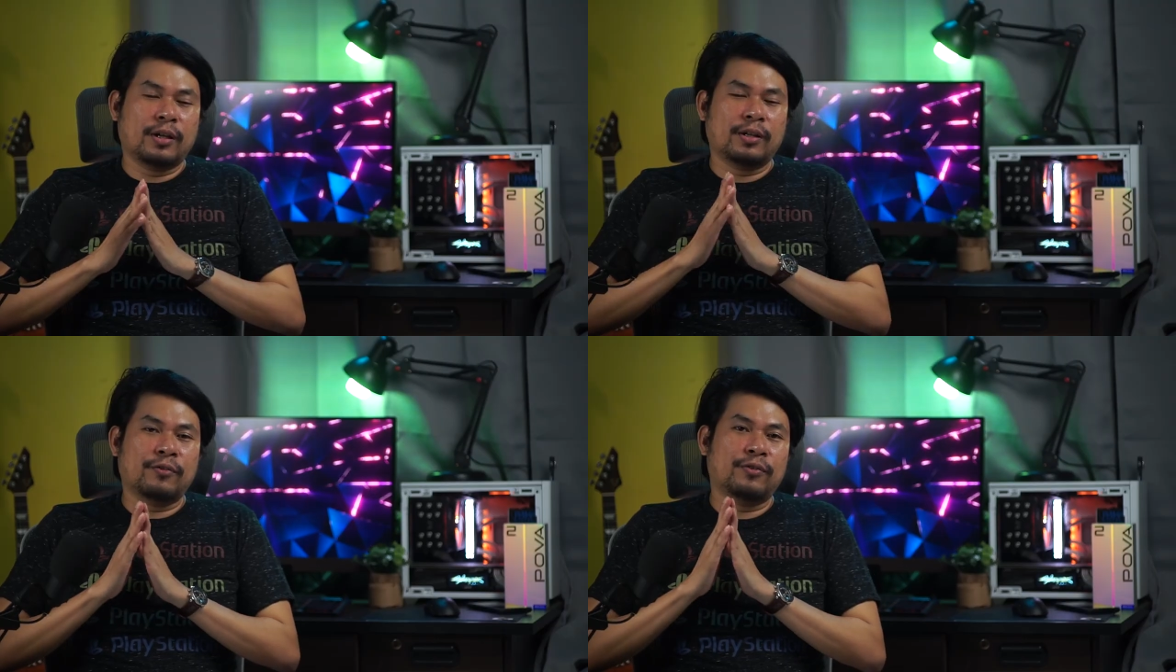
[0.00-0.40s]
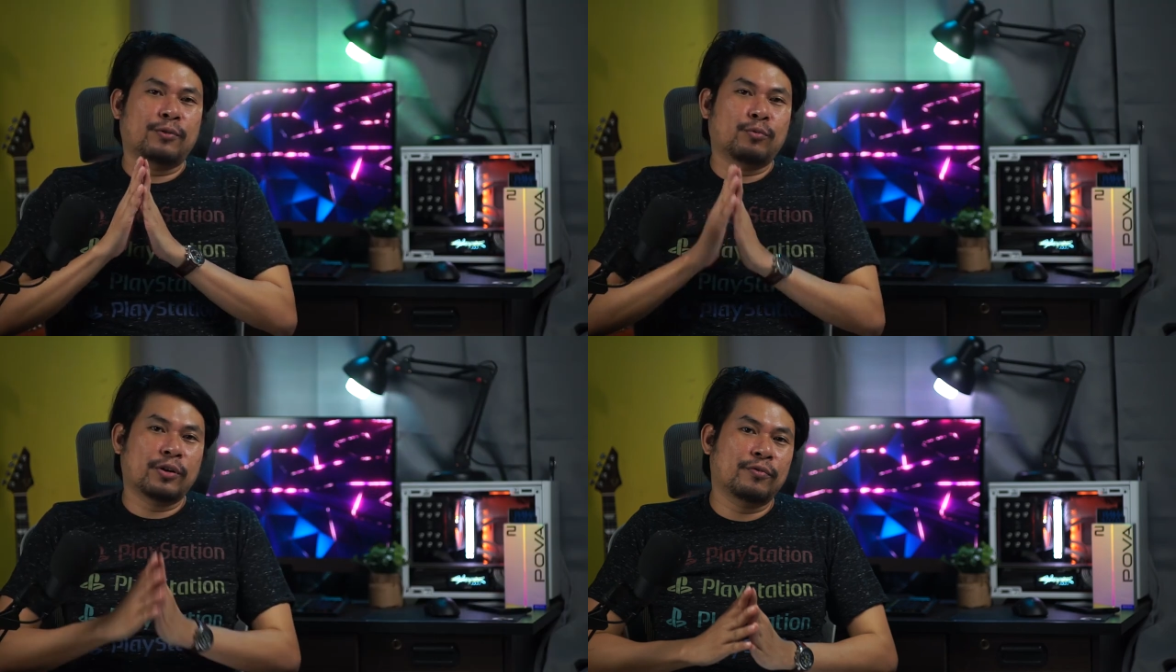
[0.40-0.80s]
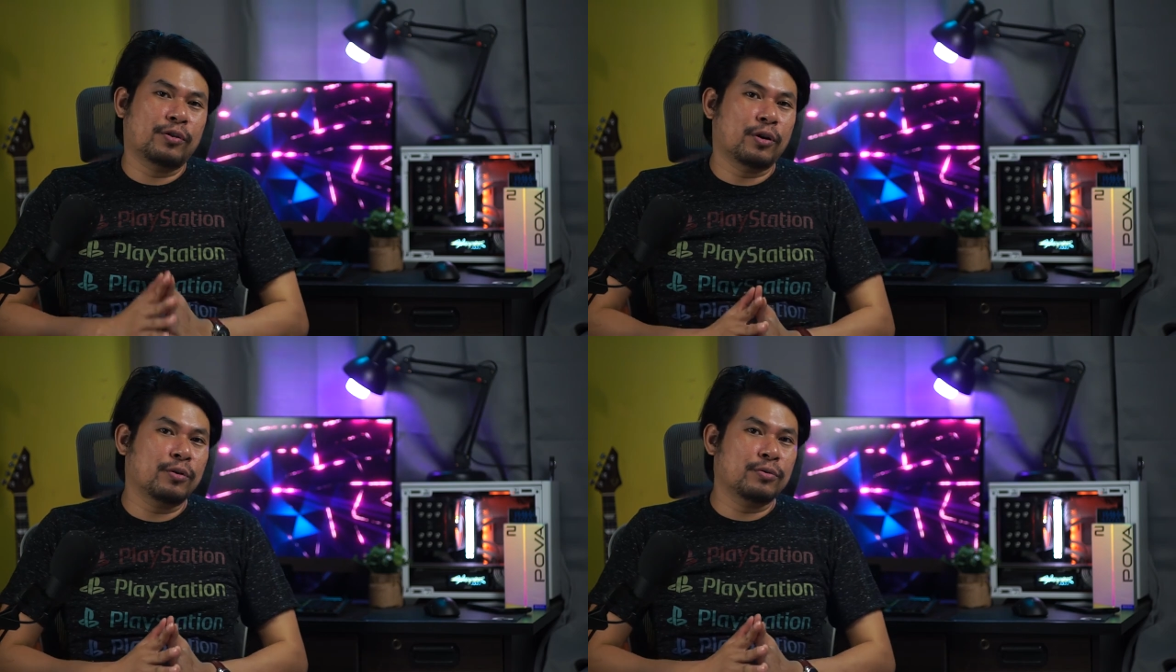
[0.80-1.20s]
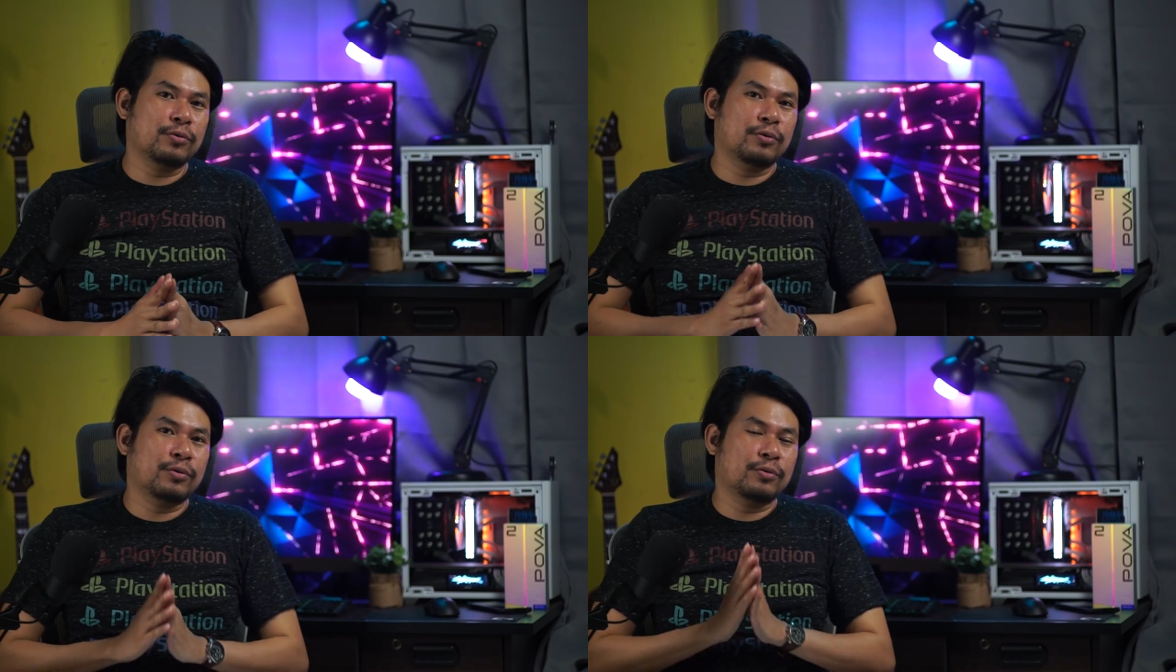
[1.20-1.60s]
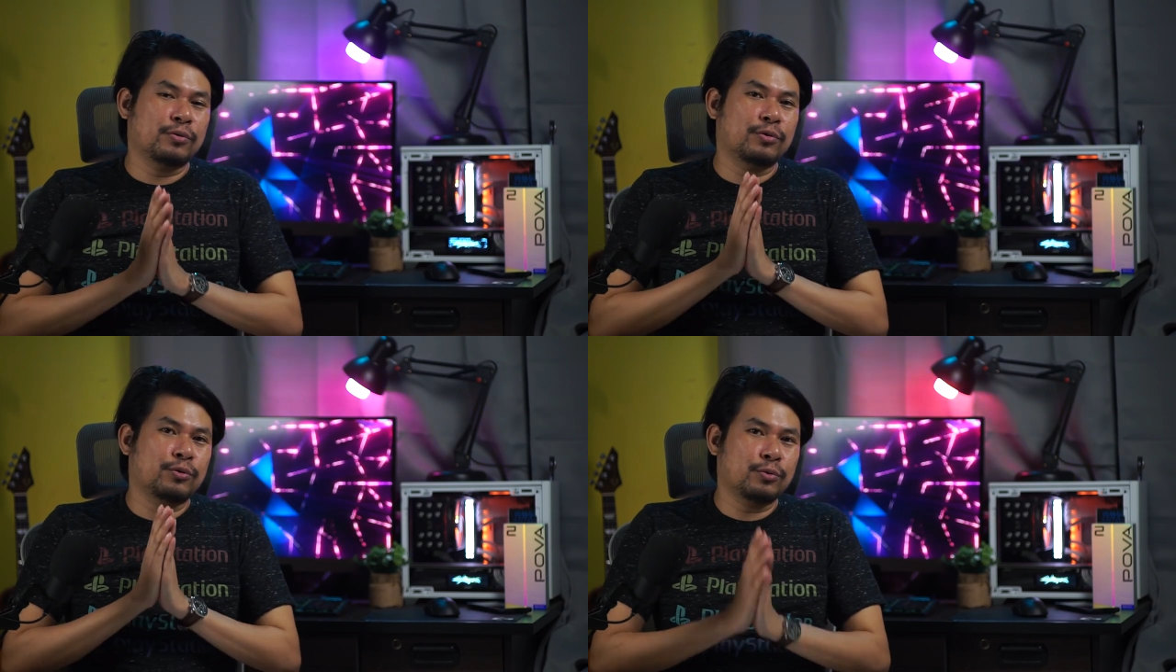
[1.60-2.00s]
And if you're one of those who
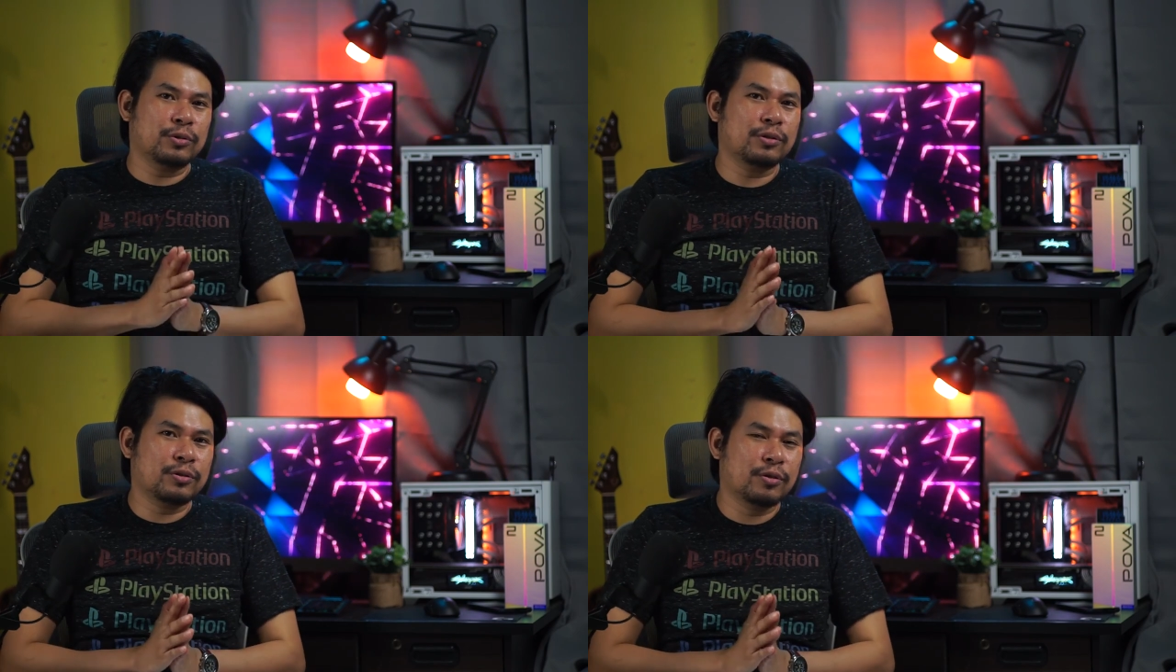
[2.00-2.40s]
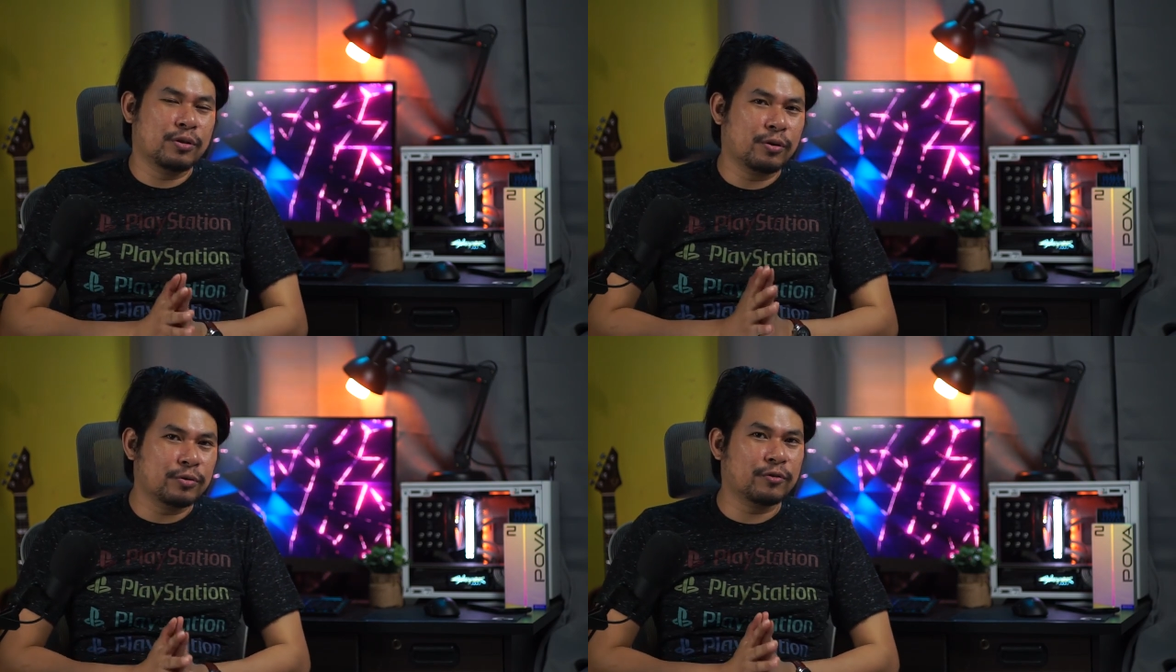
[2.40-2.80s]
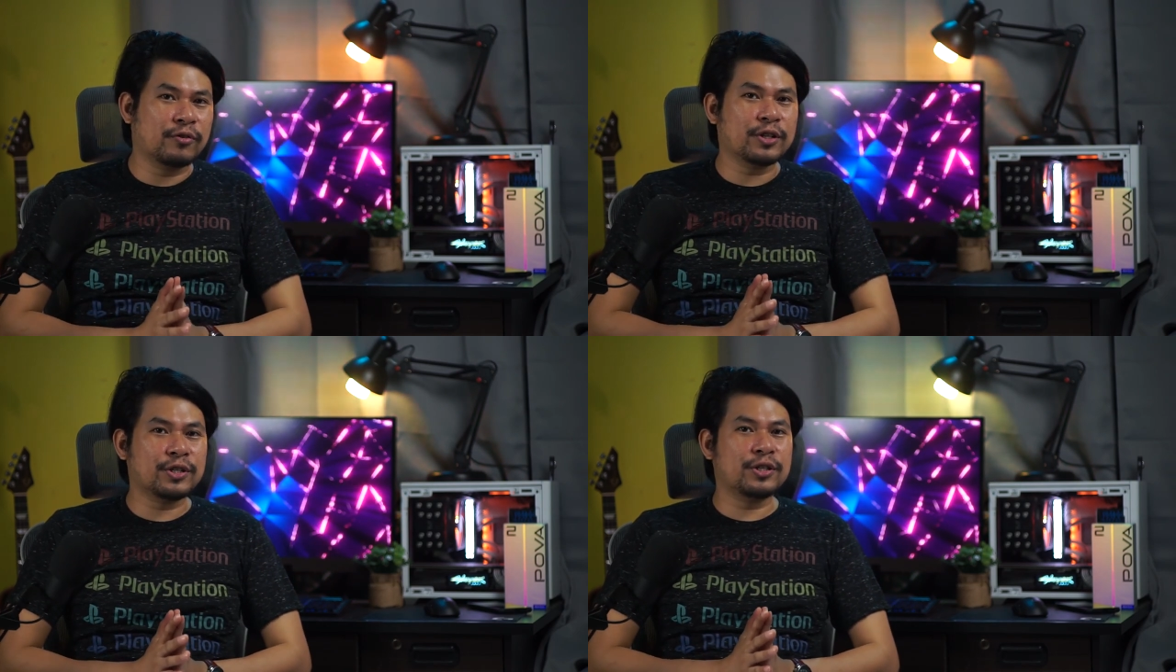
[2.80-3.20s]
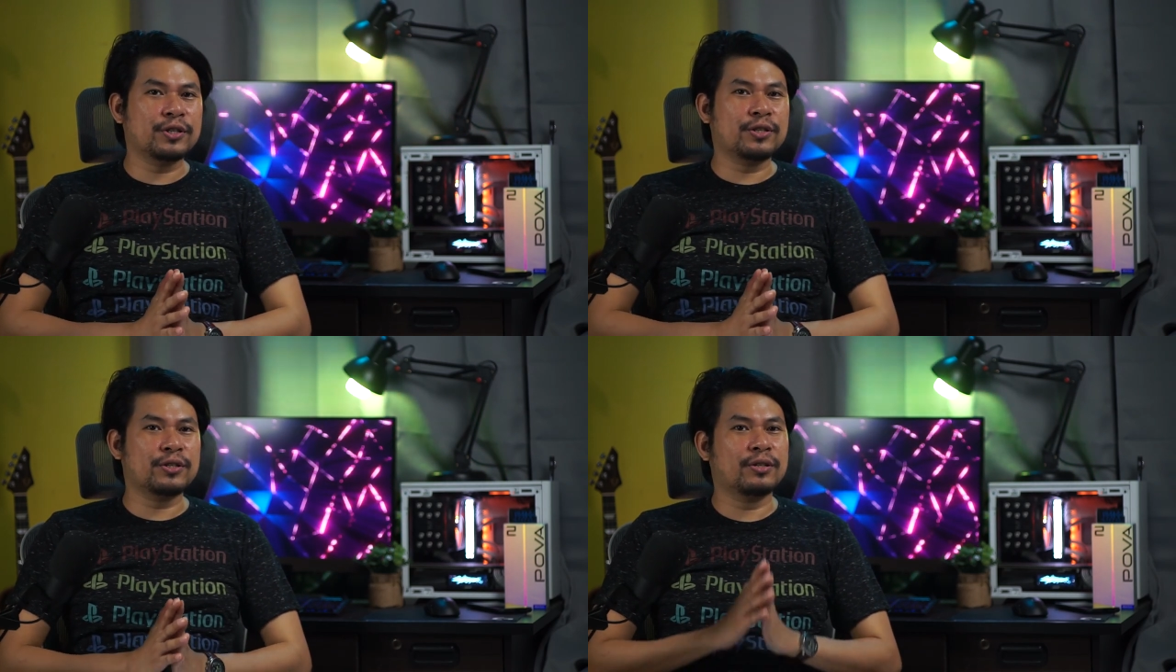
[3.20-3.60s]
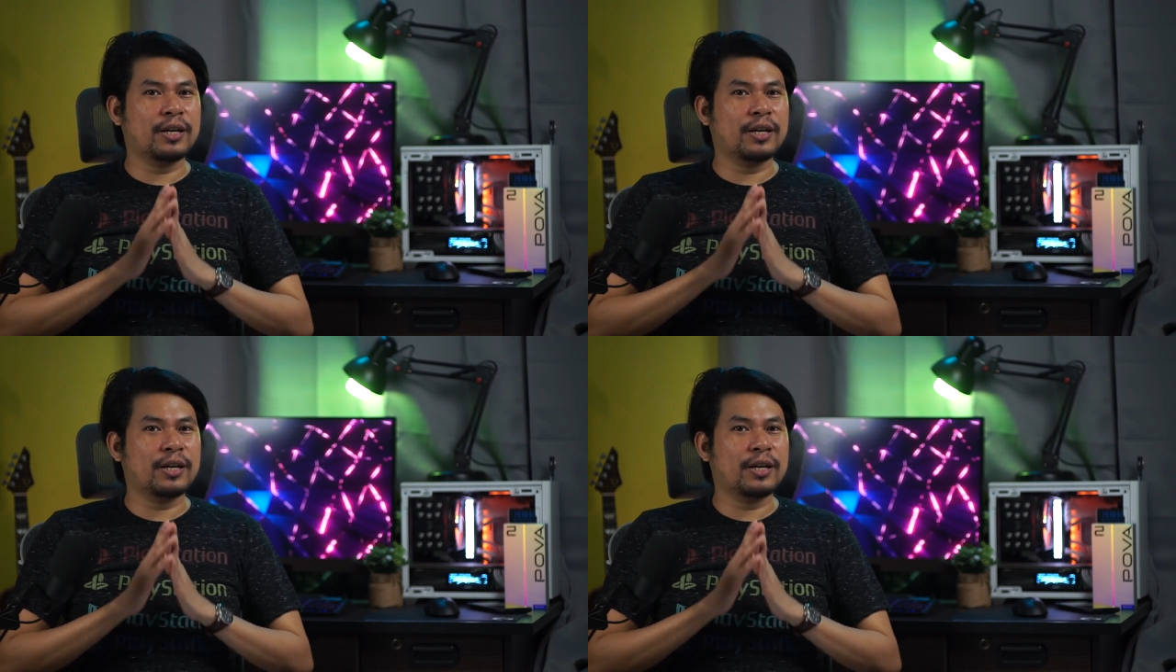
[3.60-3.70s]
uses those functions,